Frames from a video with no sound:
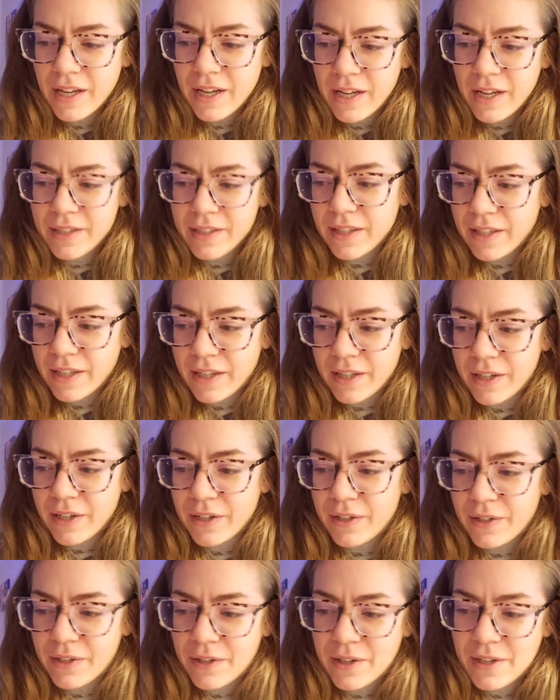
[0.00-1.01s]
Something I
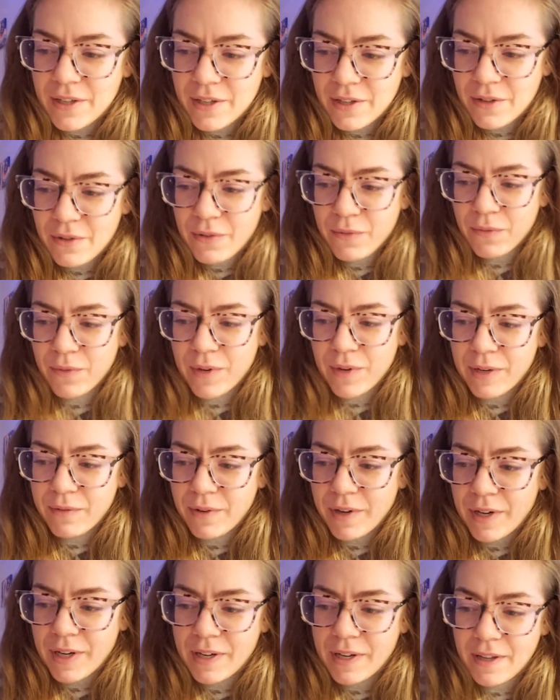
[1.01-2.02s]
need to
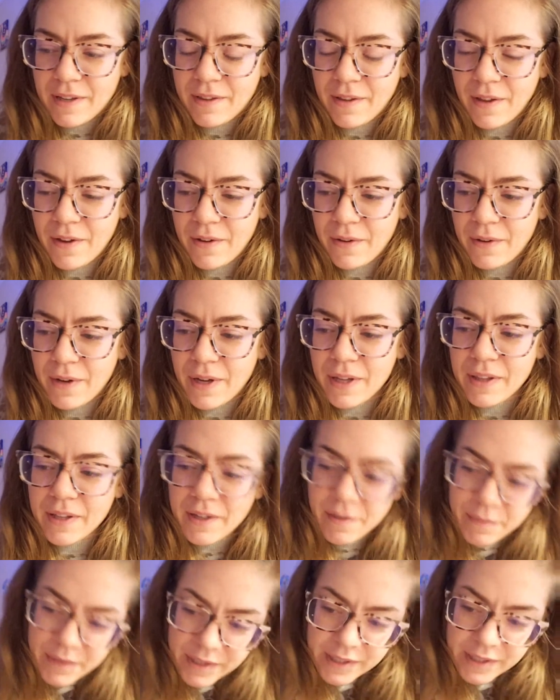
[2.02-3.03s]
reread. So the
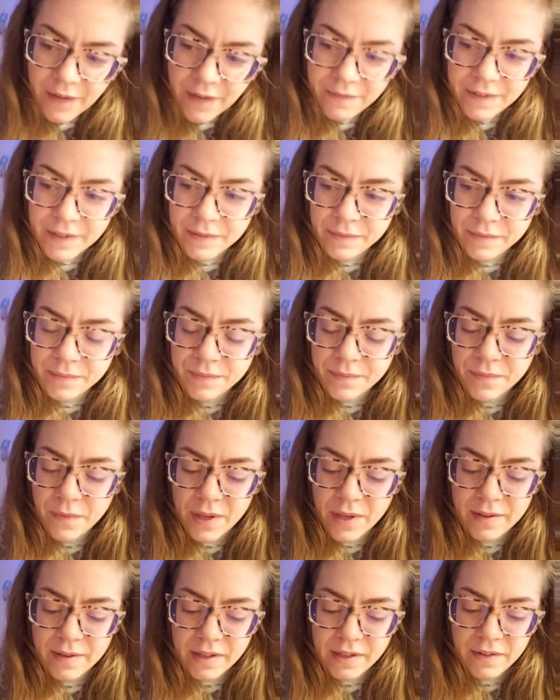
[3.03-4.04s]
number 7
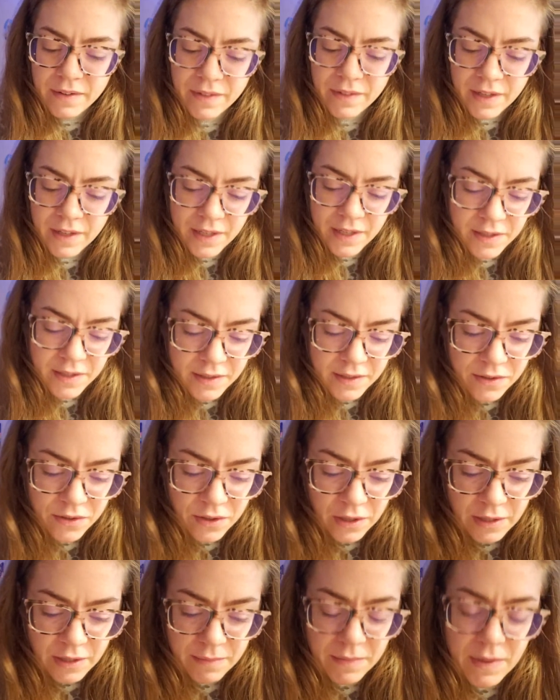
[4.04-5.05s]
was significant in this
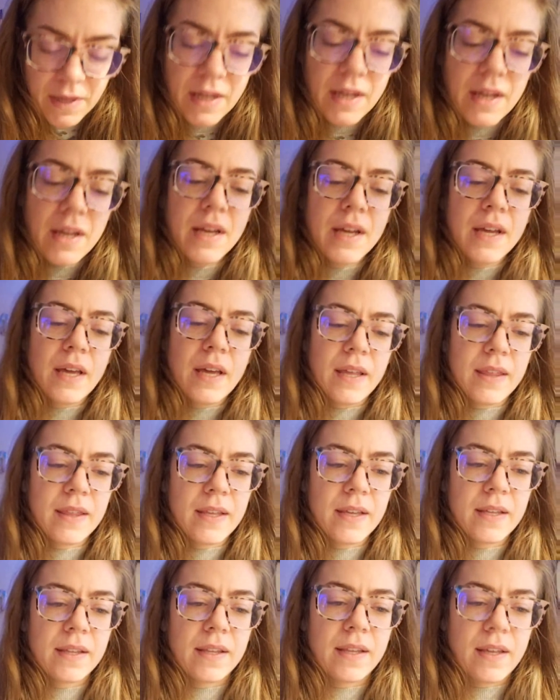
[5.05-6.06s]
dream. And
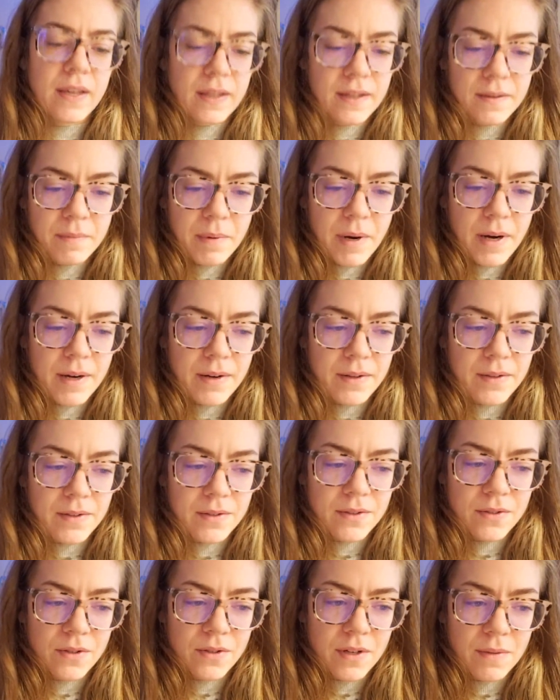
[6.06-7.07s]
then the other part of this
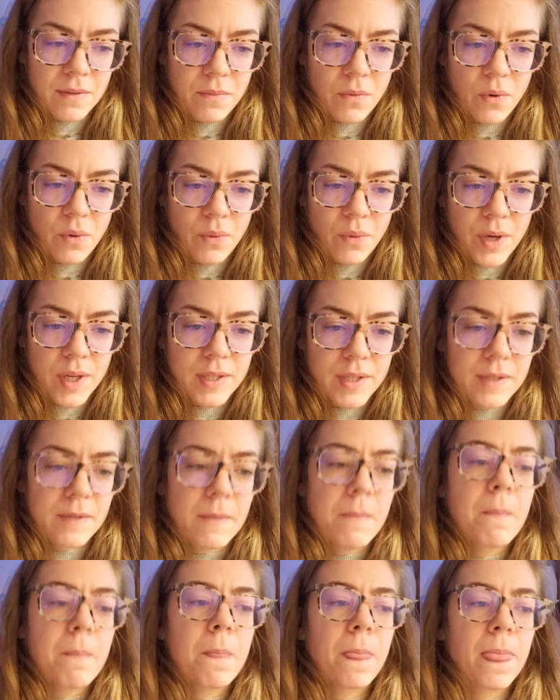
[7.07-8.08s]
dream was
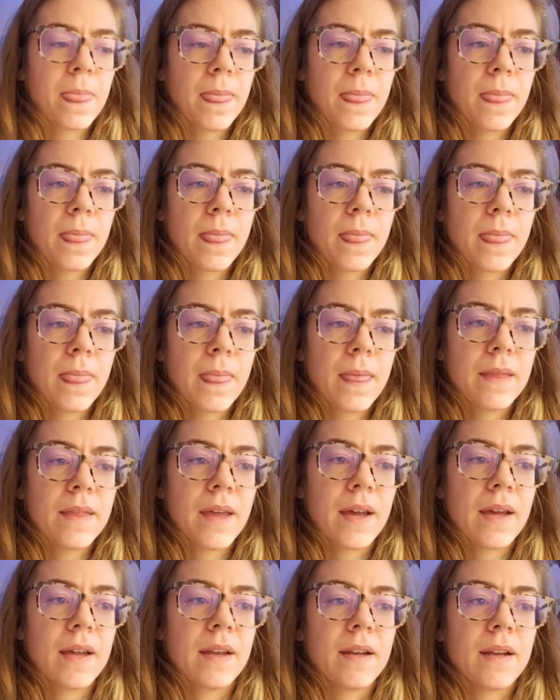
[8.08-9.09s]

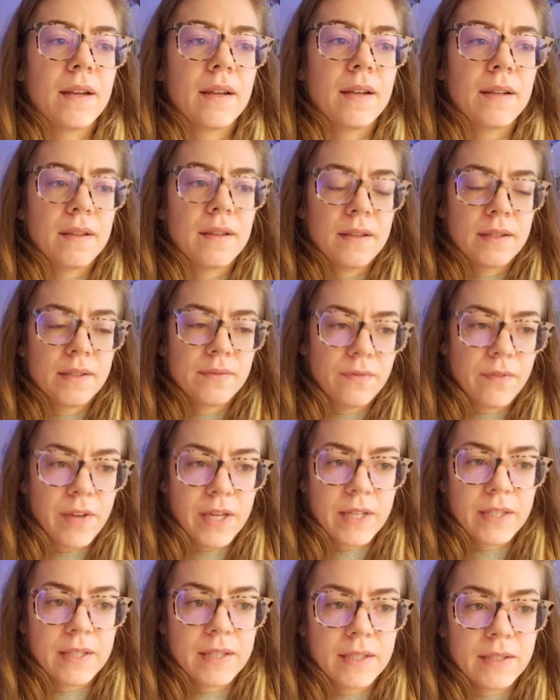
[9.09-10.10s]
that this
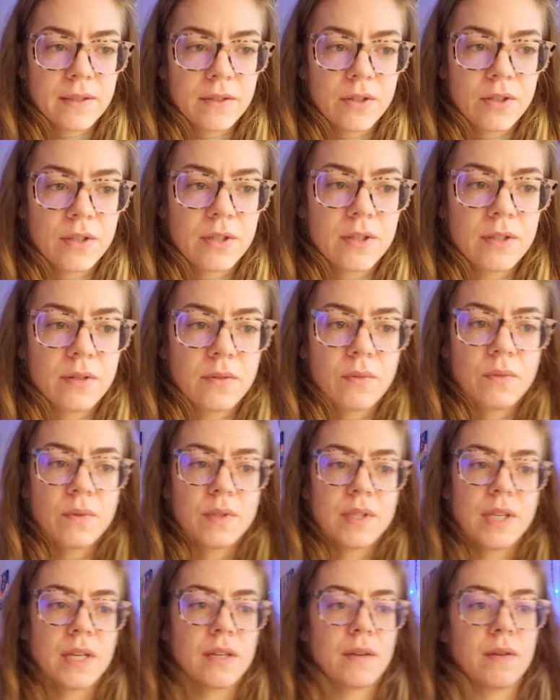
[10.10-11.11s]
face just was
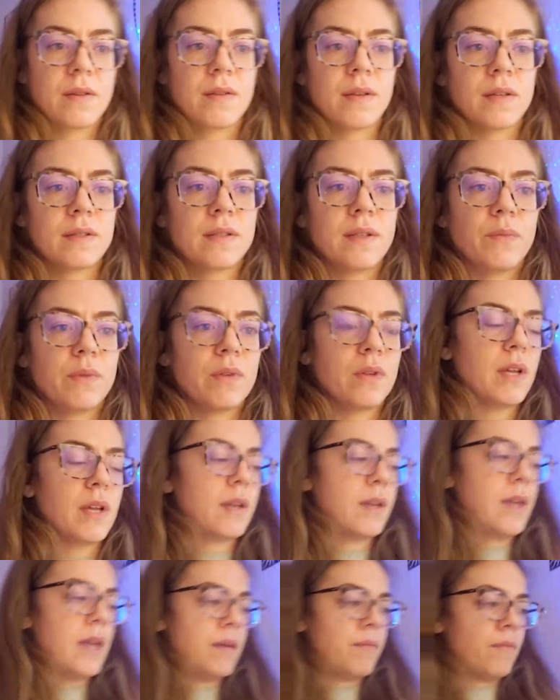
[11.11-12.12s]
like, it's like someone like
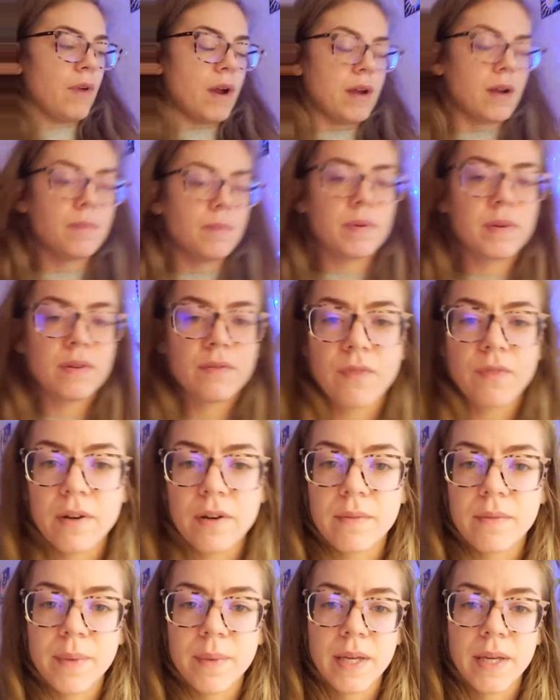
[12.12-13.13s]
came right up in front
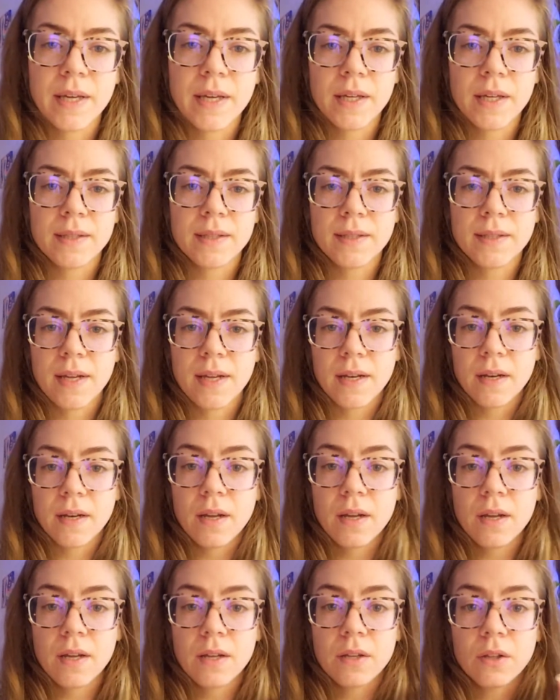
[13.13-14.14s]
of me and said,
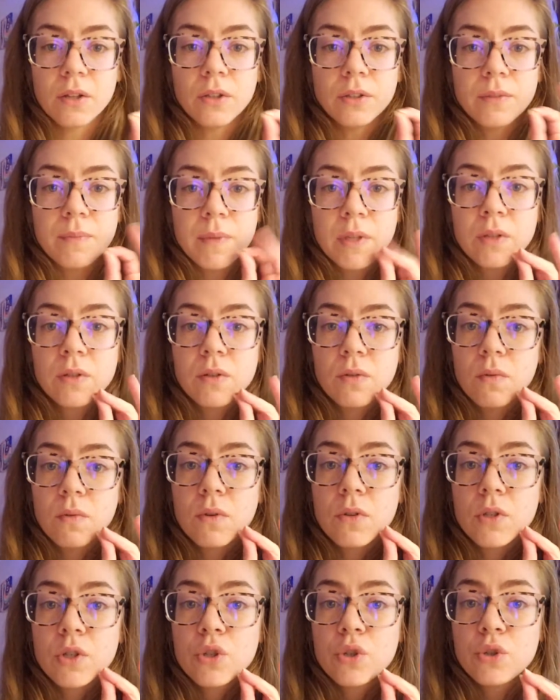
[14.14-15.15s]
looked me
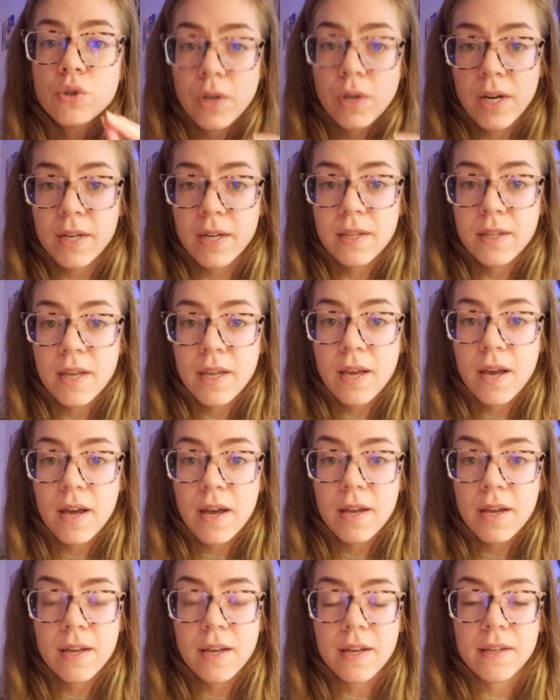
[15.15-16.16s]
straight in the
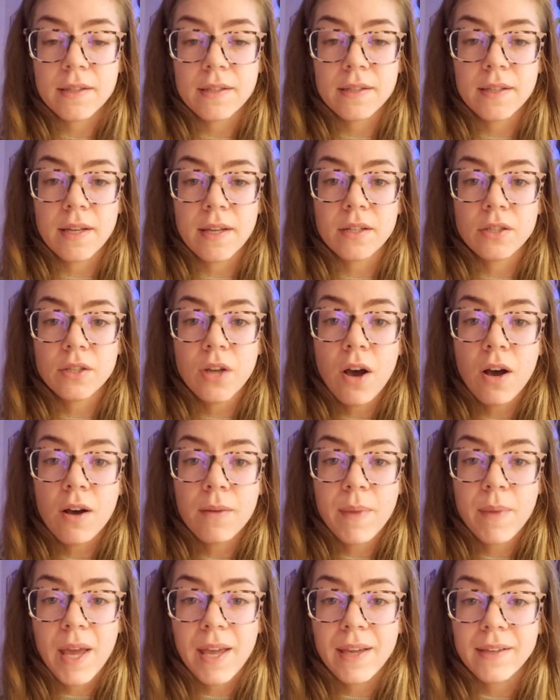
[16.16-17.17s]
eye and said, Tom
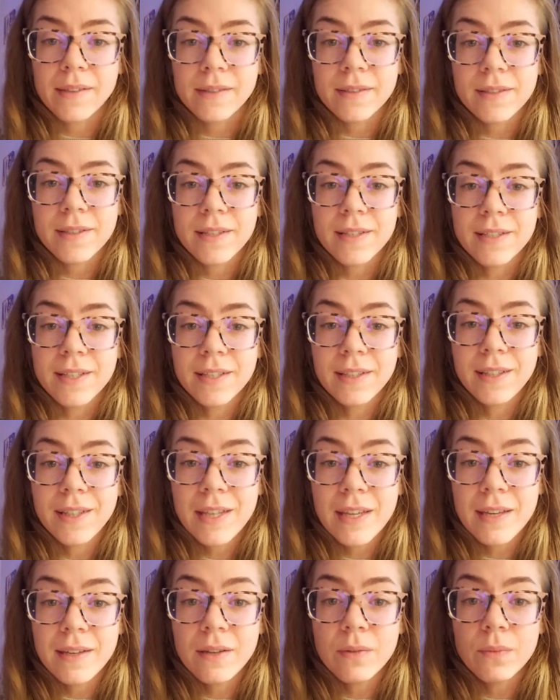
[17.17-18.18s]
Hanks is in
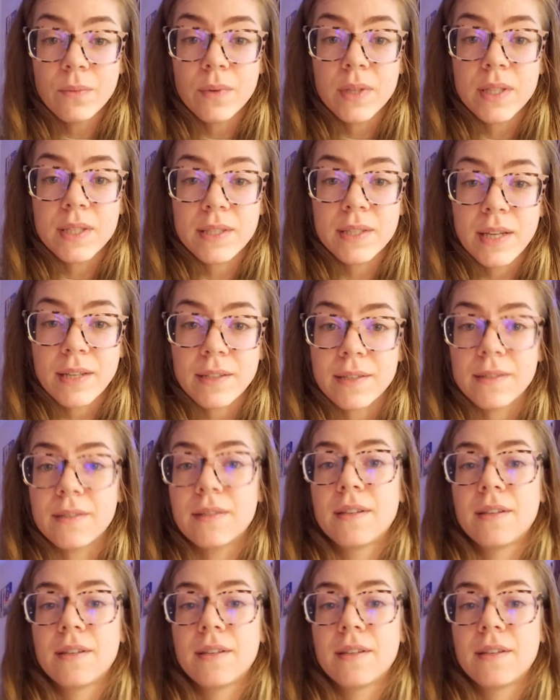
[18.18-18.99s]
league with Satan.